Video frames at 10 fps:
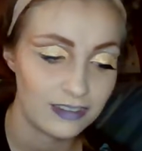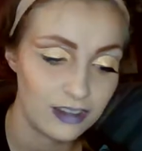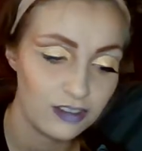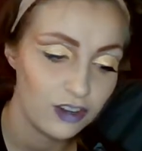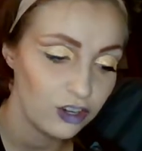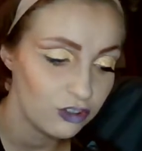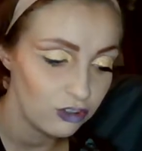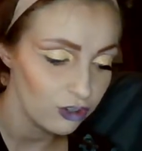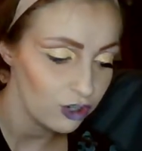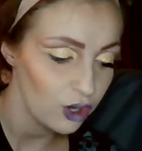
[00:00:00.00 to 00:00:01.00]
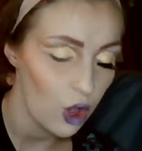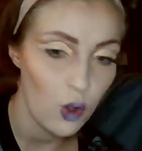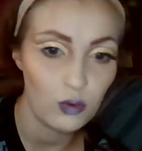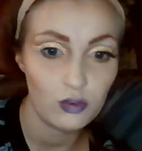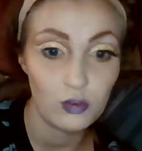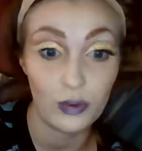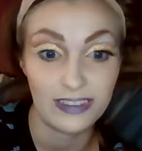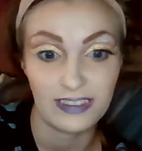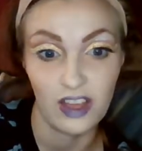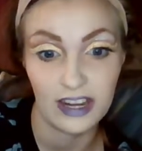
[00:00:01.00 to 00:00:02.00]
said. Do your own
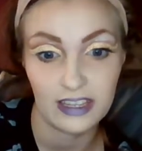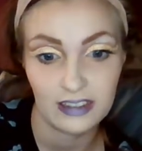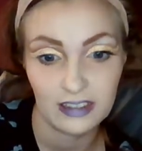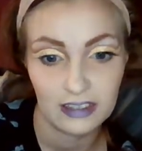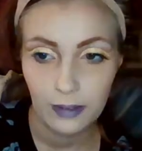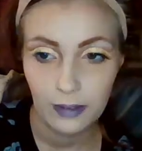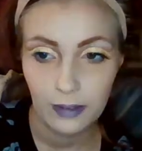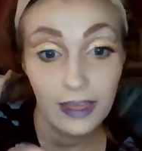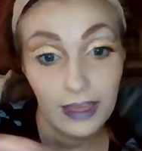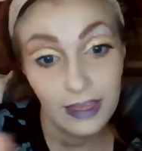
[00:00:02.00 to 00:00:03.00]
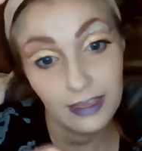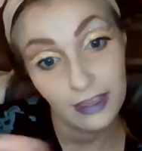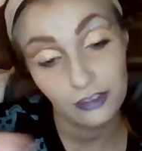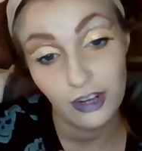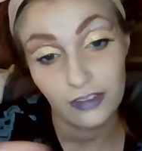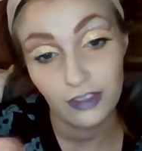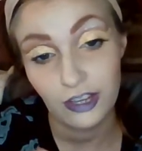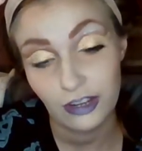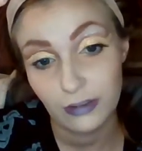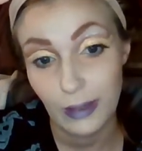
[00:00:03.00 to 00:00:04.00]
twist on it. In case you guys are
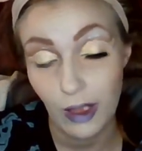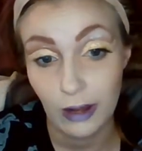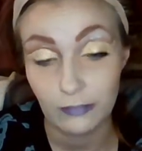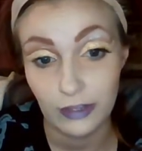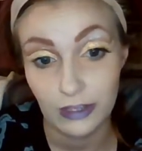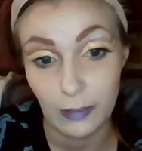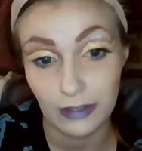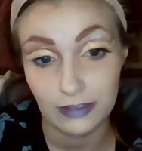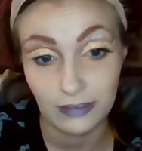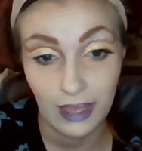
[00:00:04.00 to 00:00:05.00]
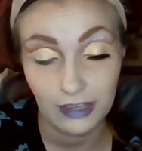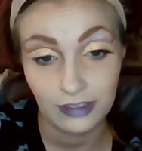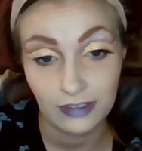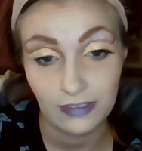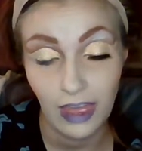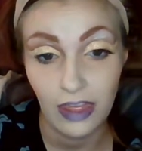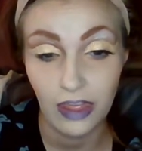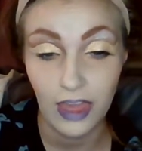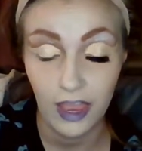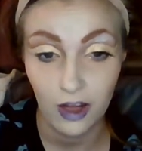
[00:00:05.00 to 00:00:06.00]
curious about how I'm feeling about these lashes,
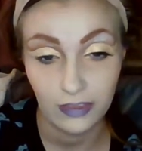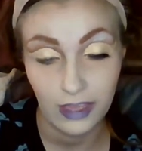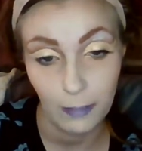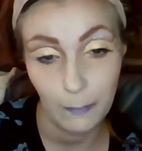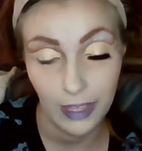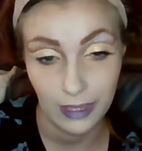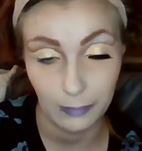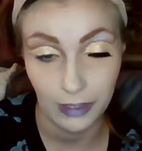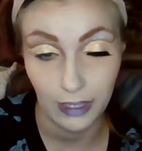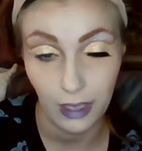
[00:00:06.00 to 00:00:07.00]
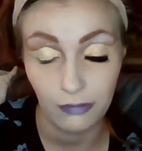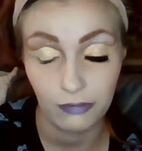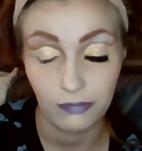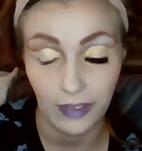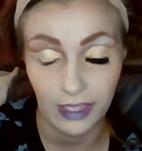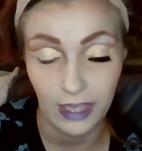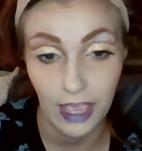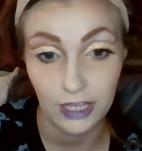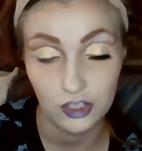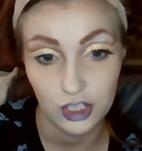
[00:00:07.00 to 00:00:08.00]
they are the epitome of fake
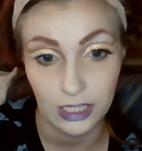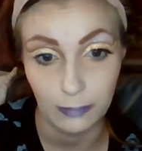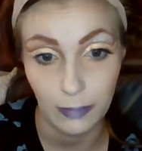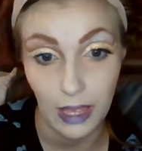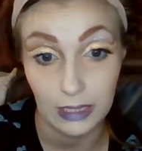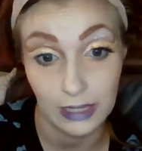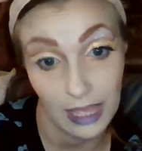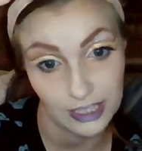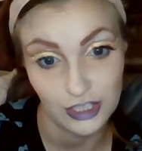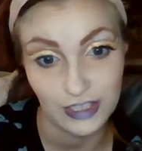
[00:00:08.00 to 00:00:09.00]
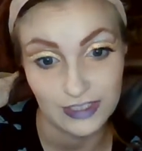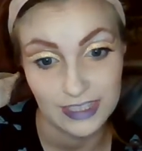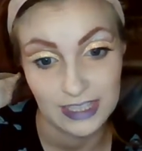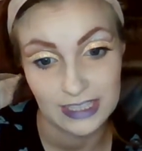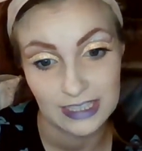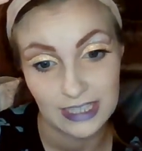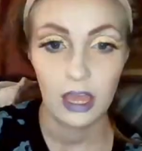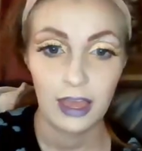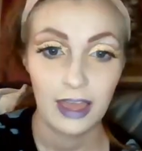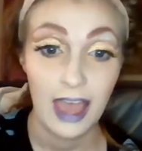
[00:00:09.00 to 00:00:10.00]
and cheap lashes.
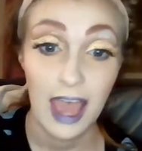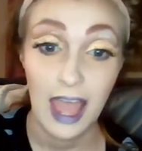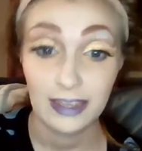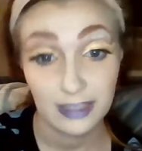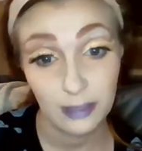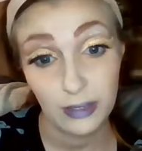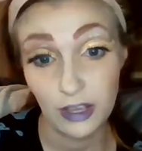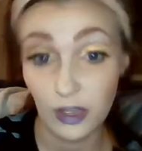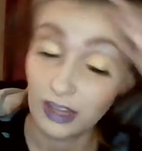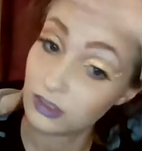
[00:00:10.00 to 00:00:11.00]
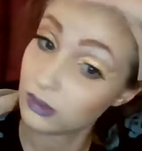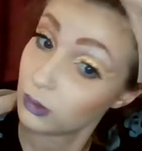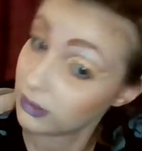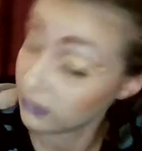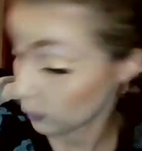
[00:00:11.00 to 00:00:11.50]
I think I'm going to go ahead and throw these